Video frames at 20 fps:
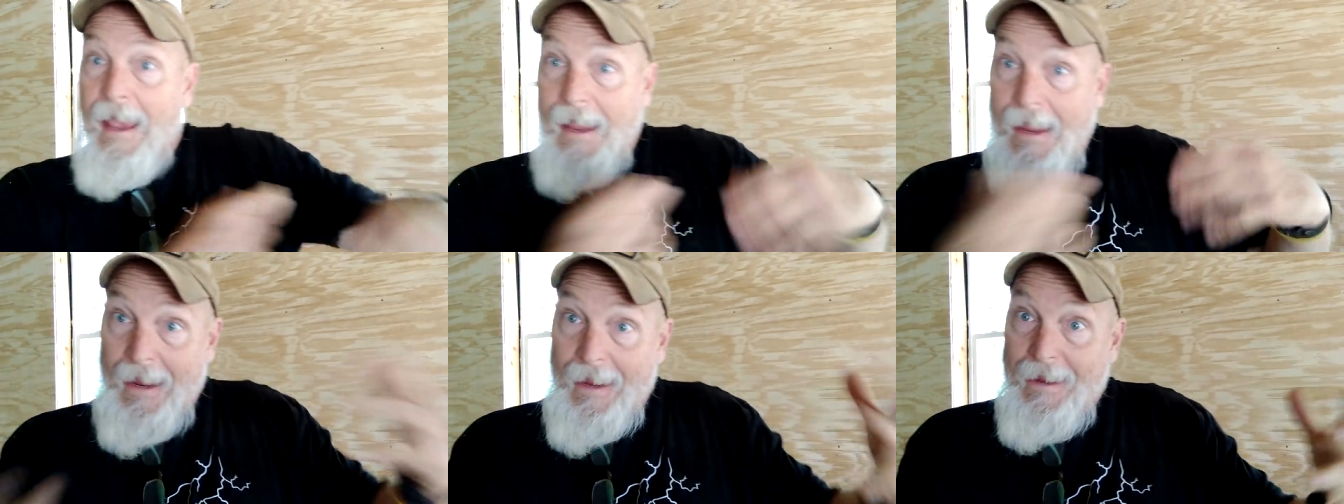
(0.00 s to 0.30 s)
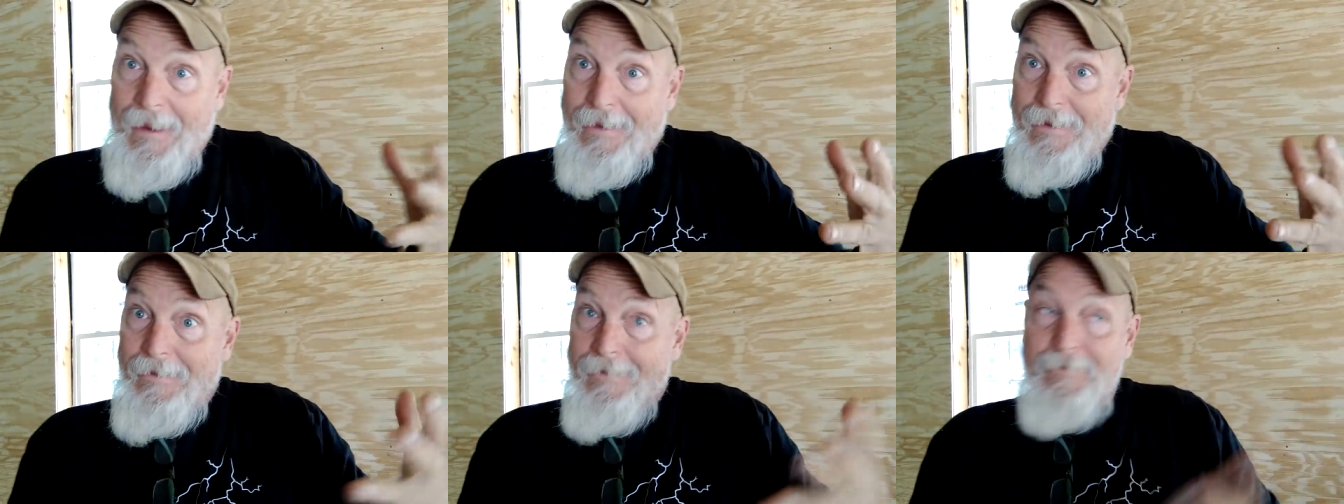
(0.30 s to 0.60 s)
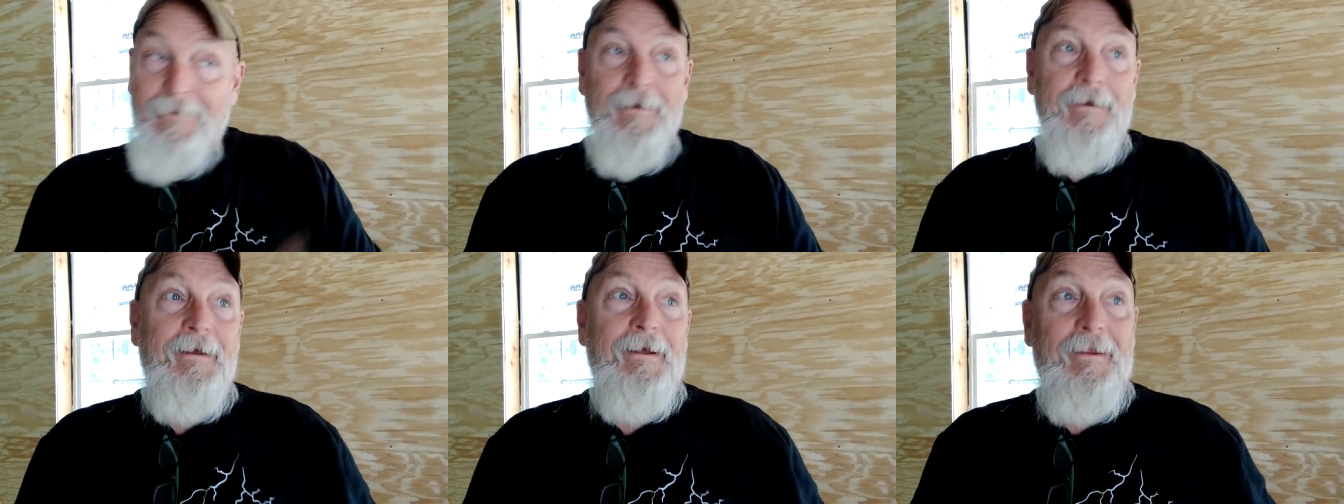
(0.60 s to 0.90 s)
And
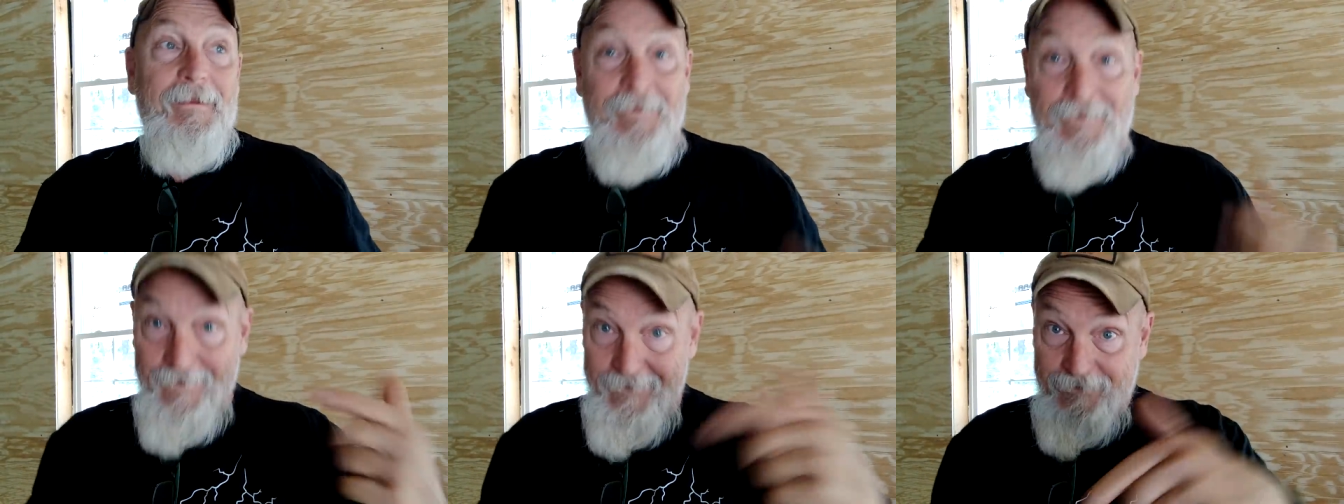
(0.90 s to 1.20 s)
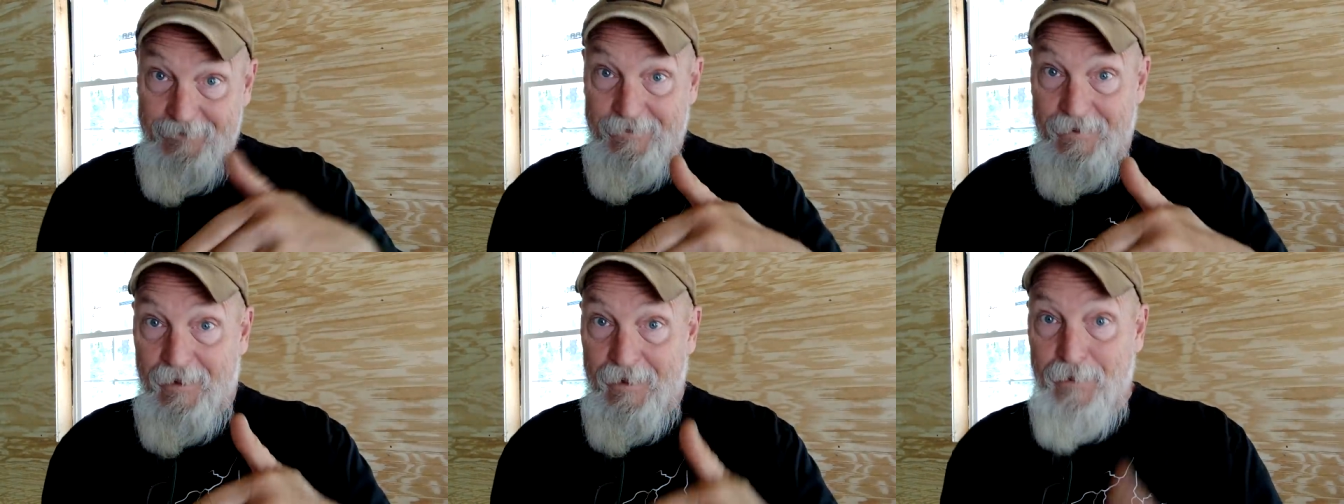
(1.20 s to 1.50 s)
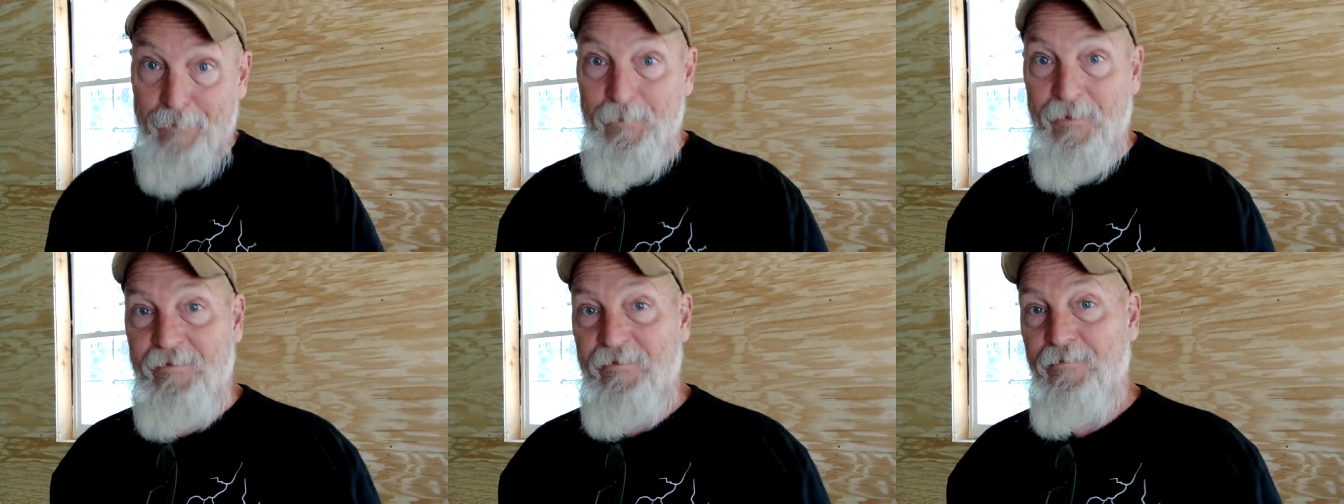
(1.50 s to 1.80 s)
this
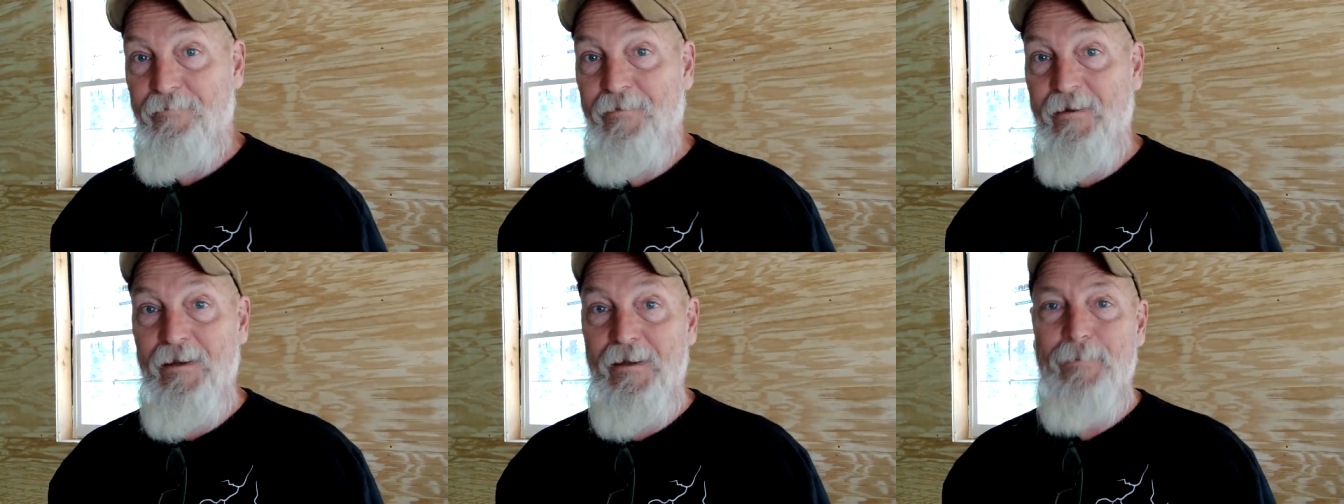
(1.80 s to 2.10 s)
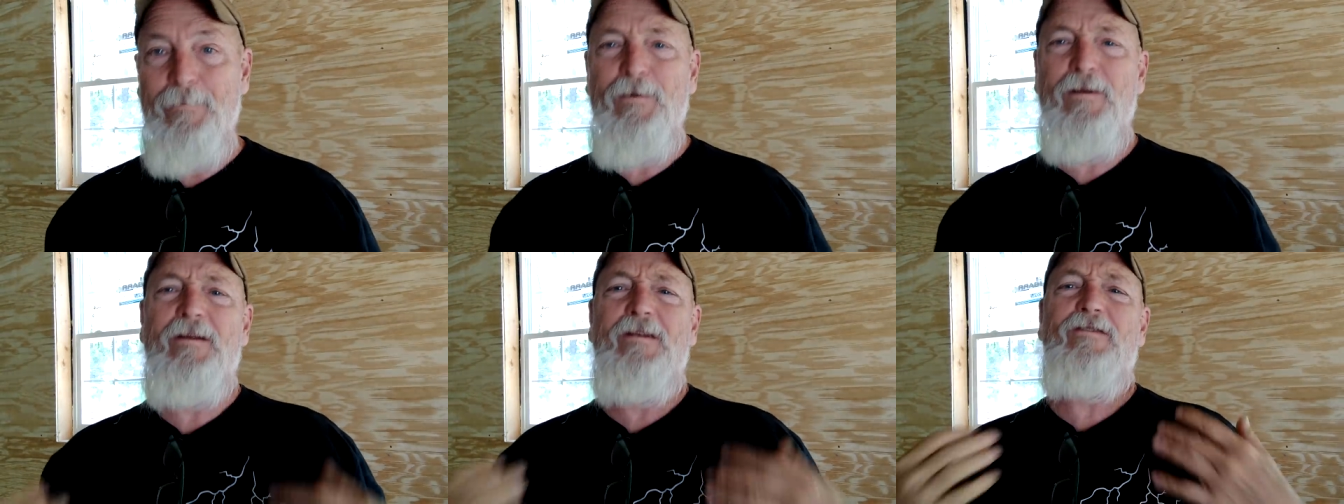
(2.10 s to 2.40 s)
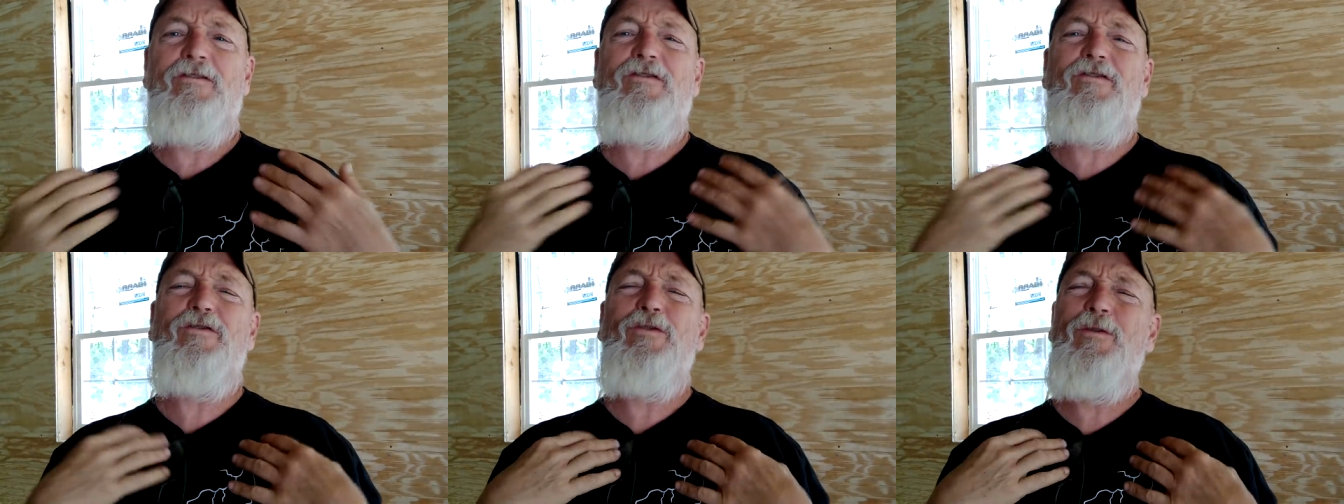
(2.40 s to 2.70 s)
time it's available in
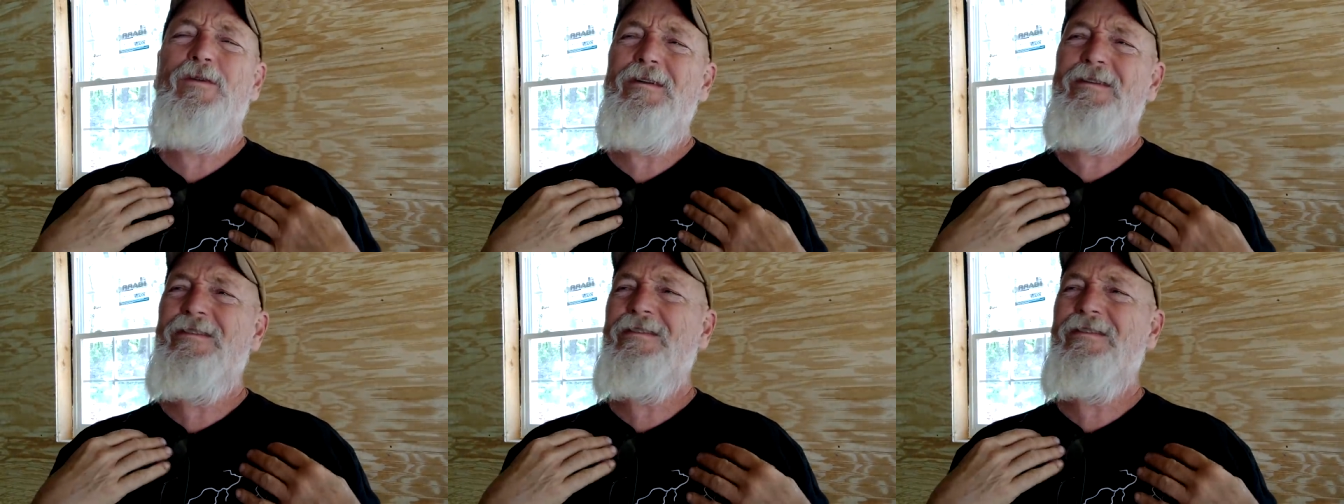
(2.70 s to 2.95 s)
short